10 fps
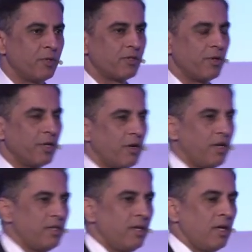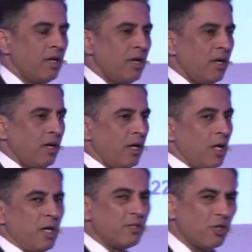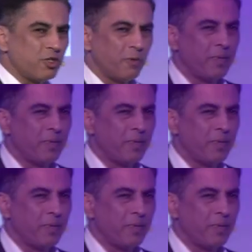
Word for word: what's going on. It's also